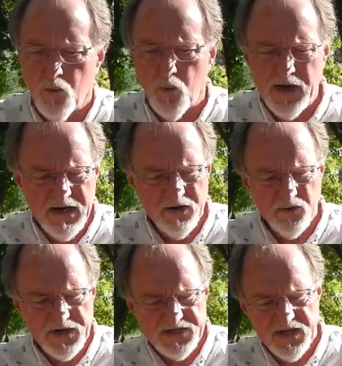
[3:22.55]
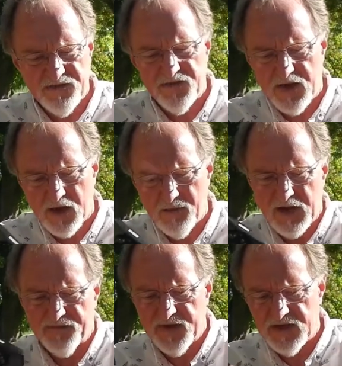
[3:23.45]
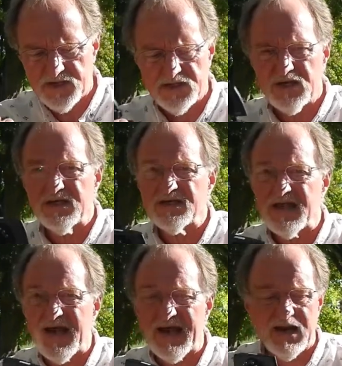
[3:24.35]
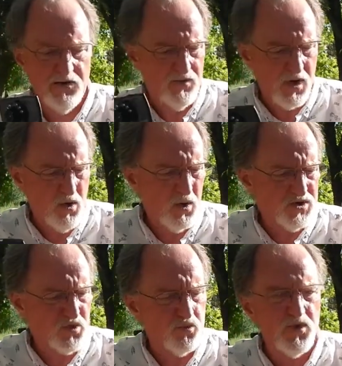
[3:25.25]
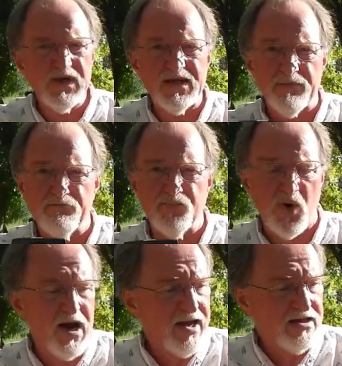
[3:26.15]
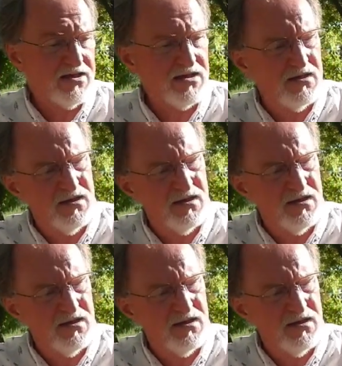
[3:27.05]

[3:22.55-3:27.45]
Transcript: one interesting thing about this is that it records really bright.